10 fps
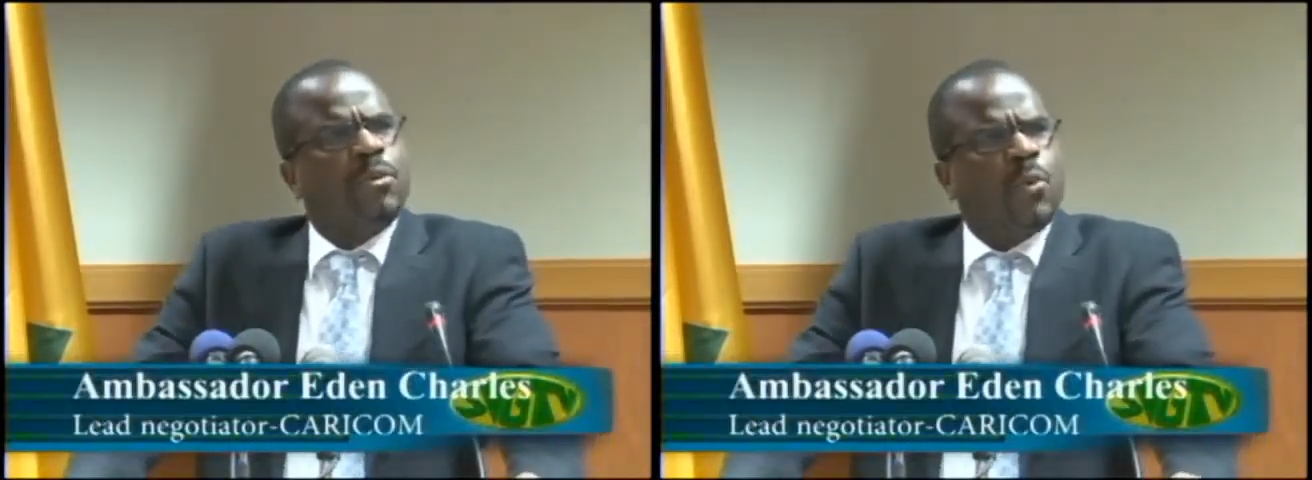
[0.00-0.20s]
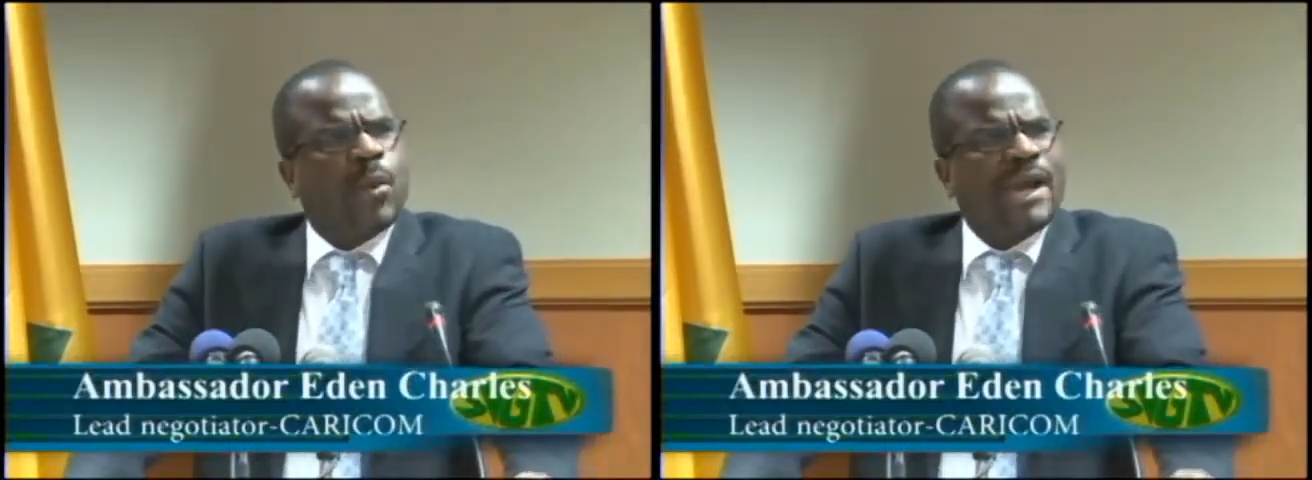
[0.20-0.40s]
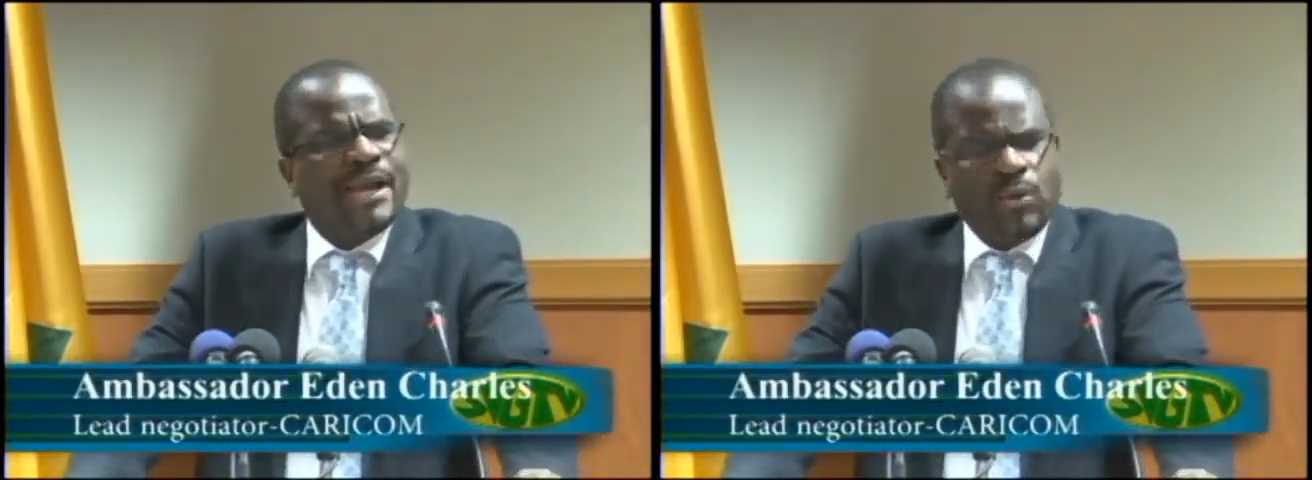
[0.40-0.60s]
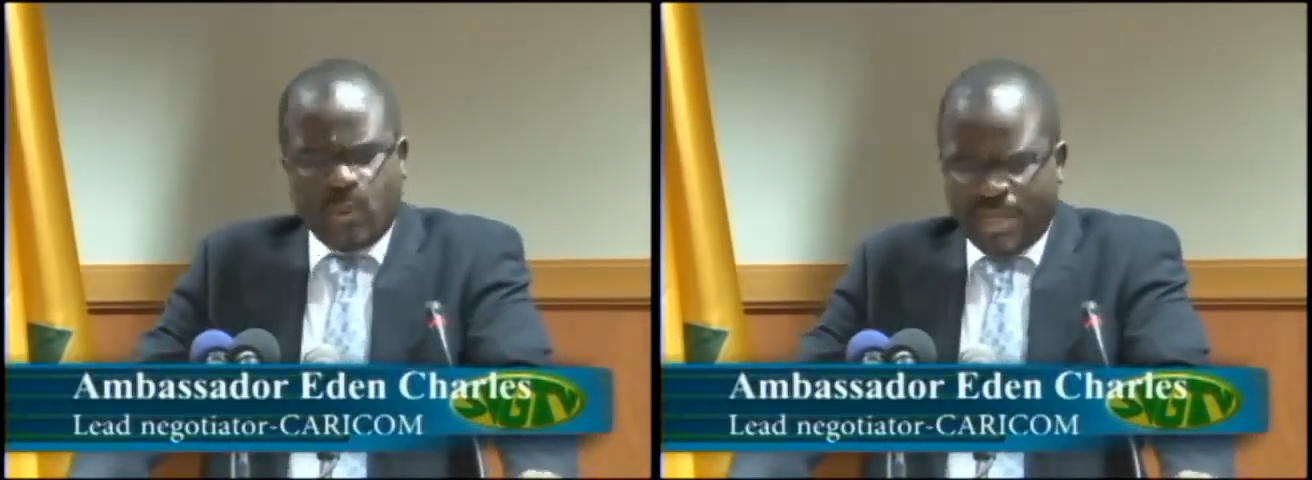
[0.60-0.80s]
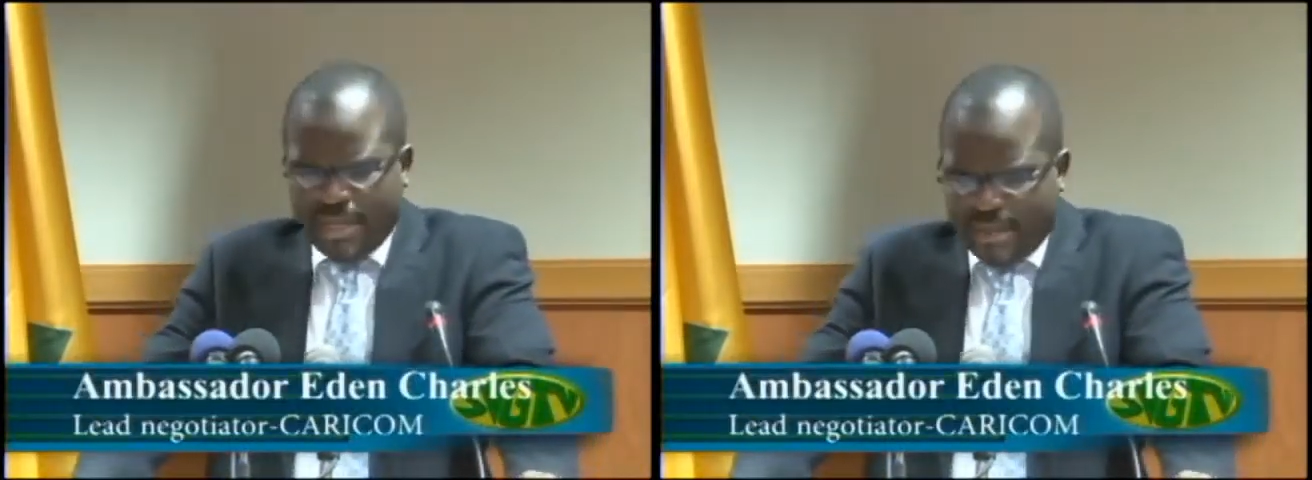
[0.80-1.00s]
while
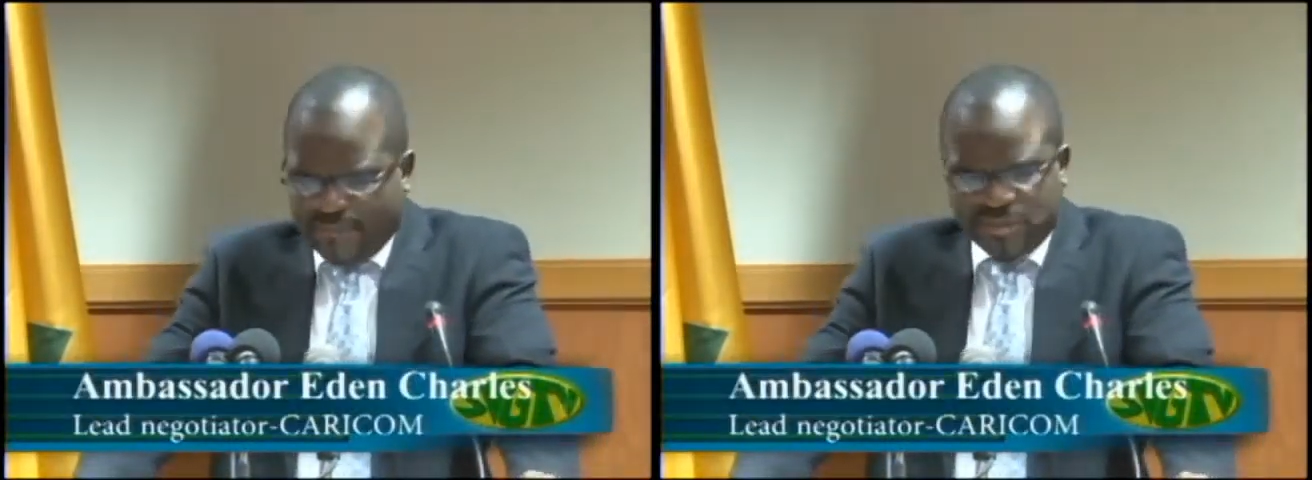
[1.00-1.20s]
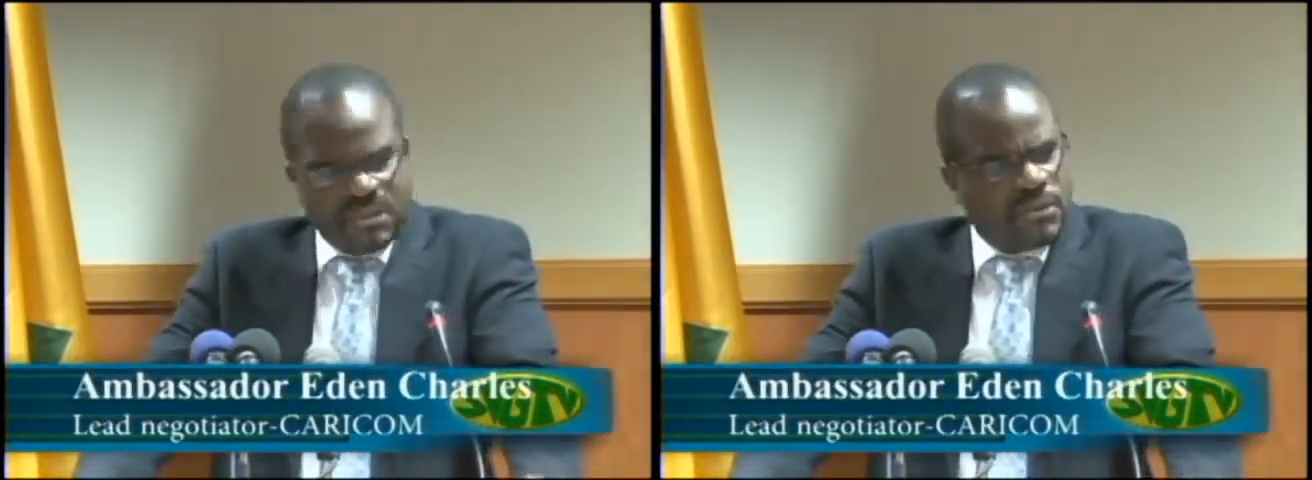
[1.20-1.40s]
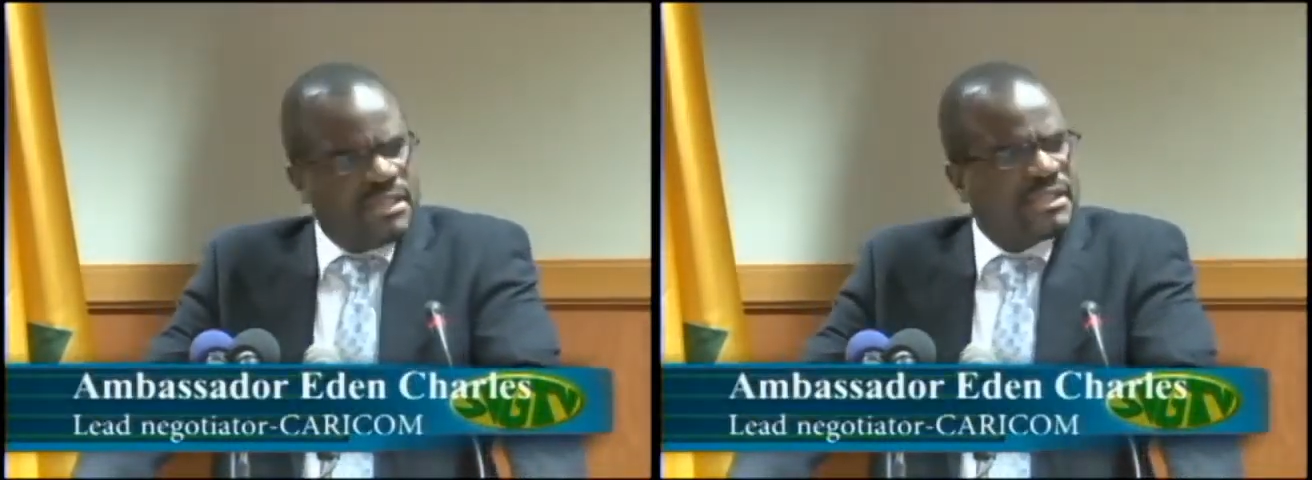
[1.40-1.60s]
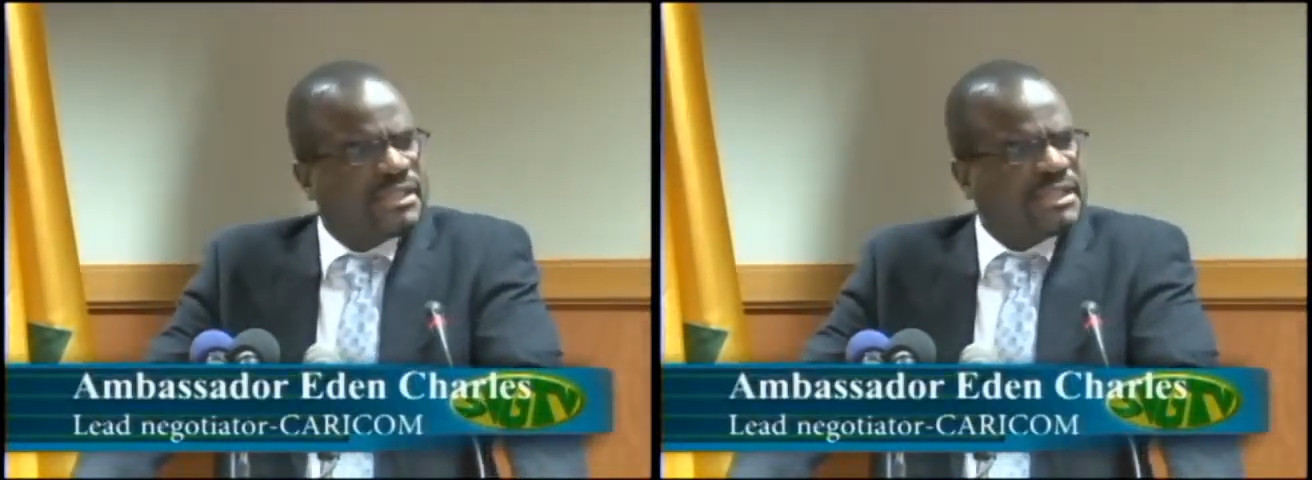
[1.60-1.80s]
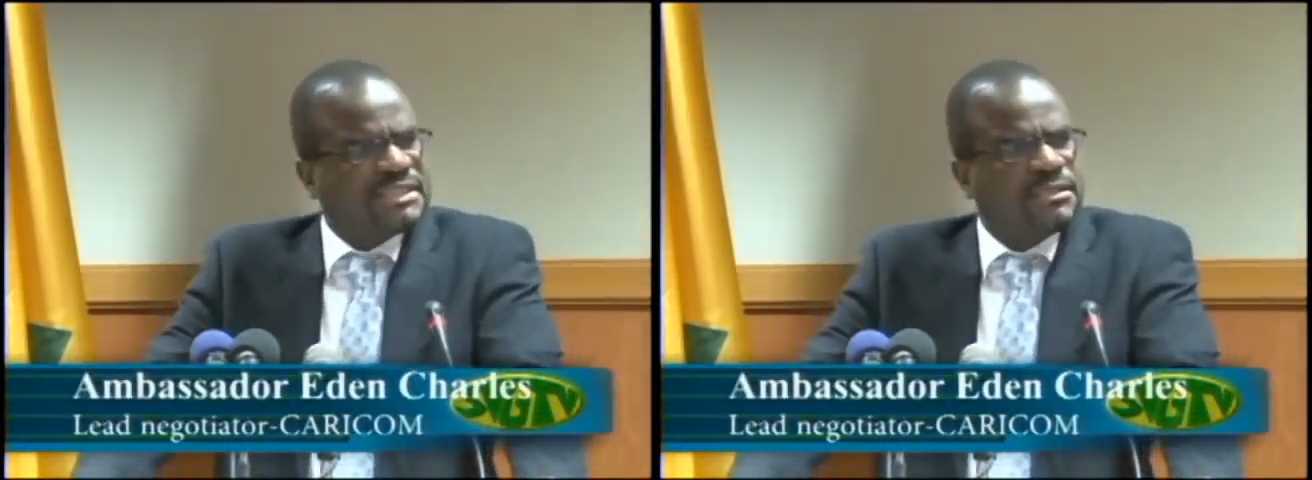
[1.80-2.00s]
we have on the
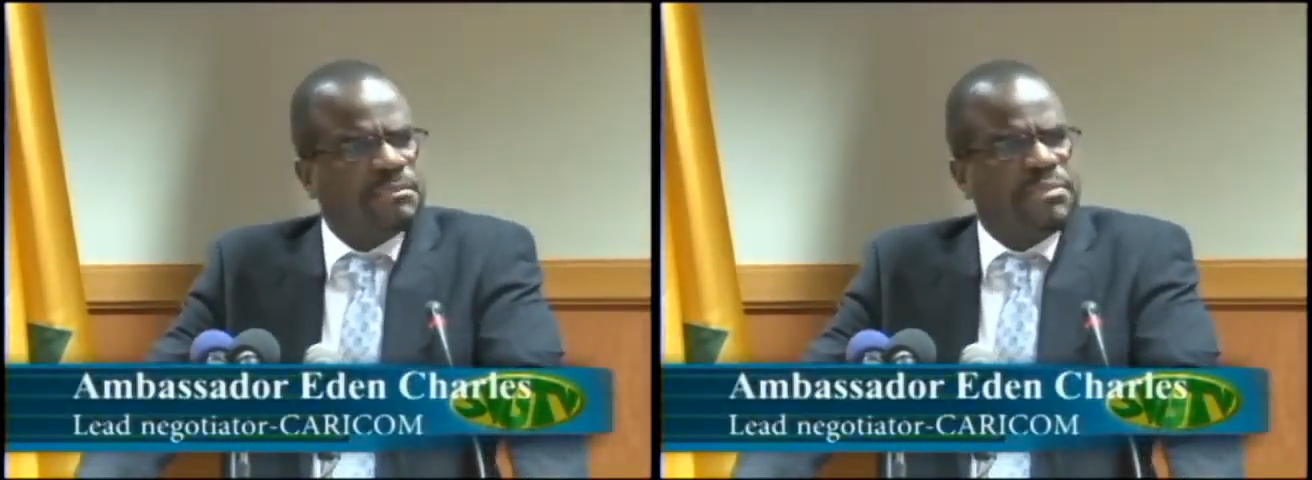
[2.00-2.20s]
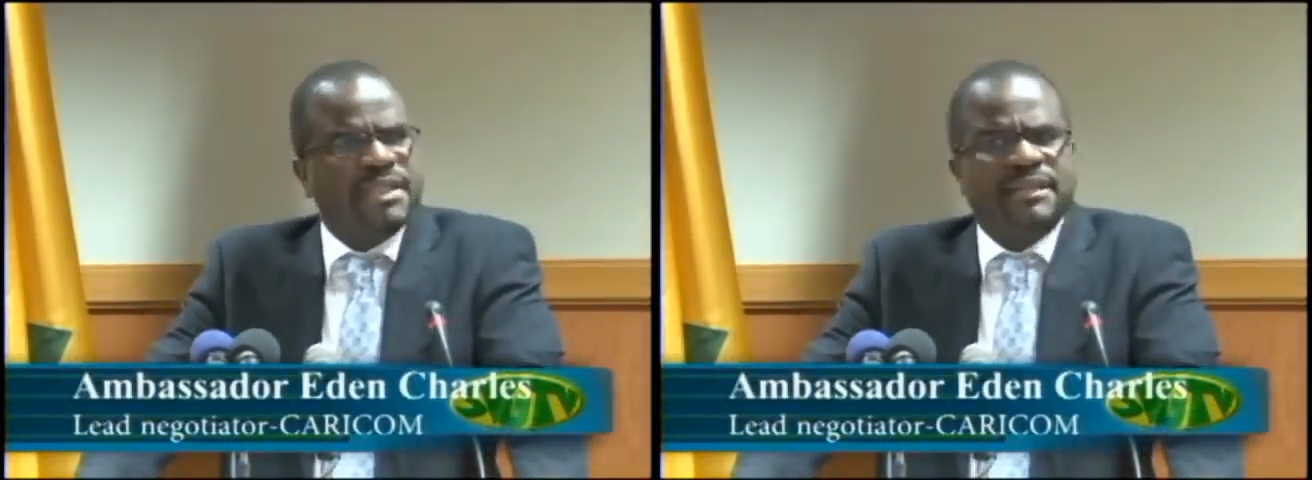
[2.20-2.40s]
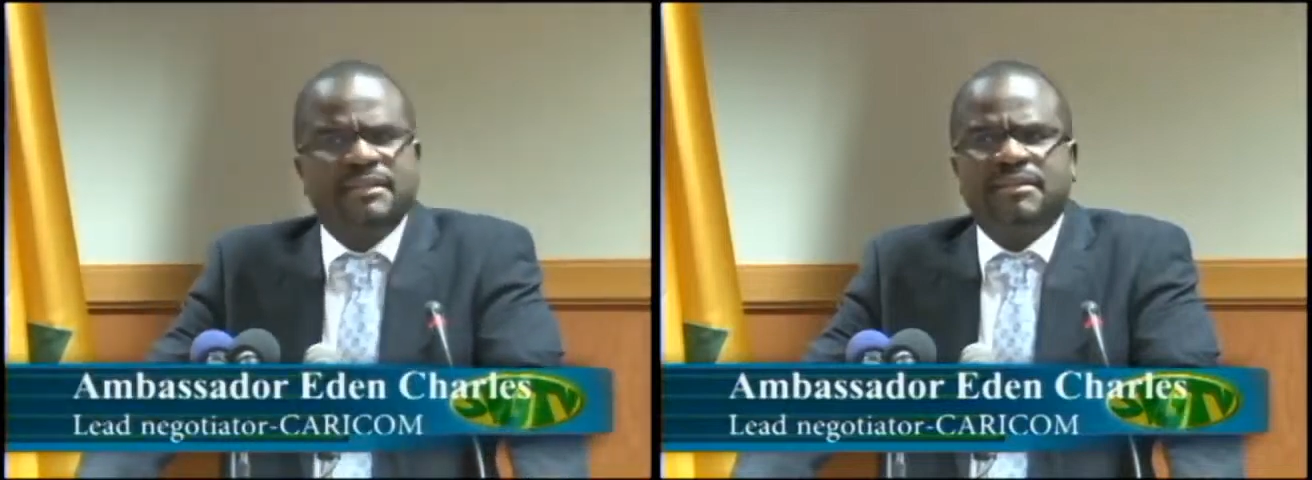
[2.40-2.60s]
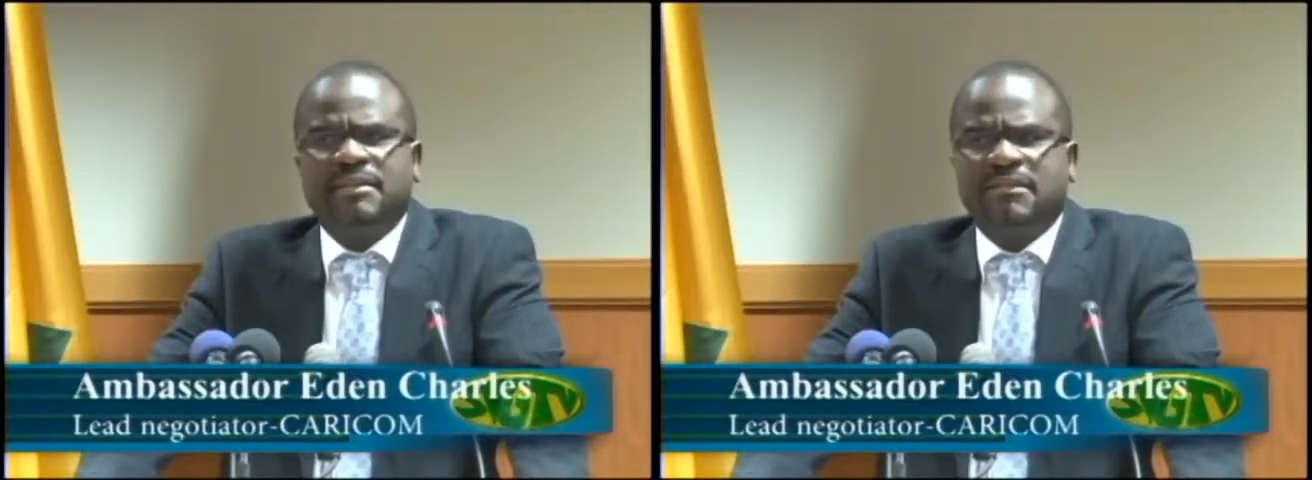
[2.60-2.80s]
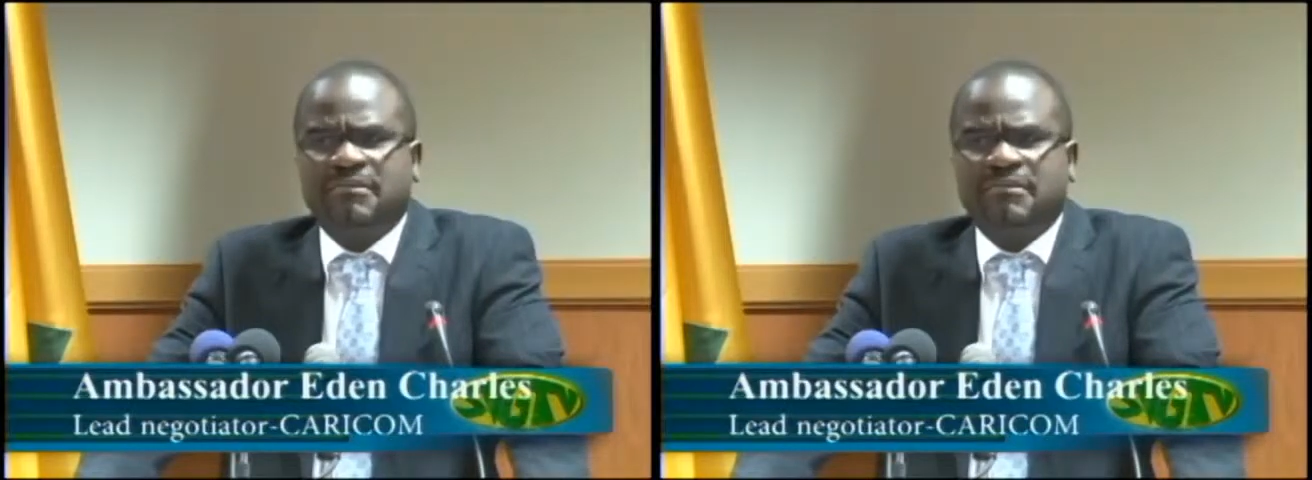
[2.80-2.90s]
international plane